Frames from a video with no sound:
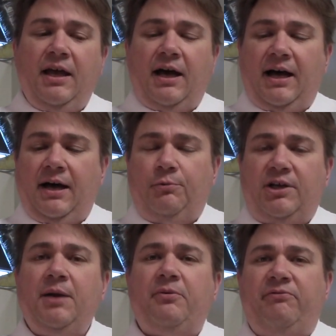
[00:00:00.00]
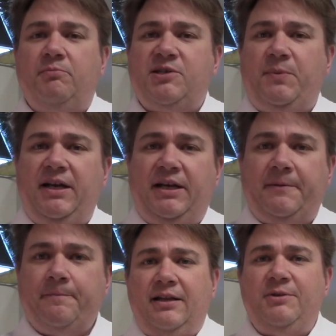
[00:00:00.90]
Uh, will keep it from
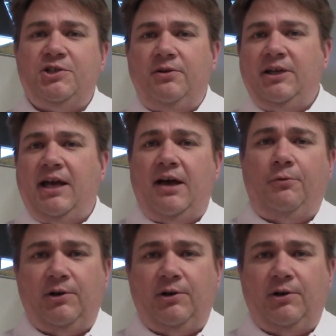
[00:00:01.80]
spinning. Let me show you how it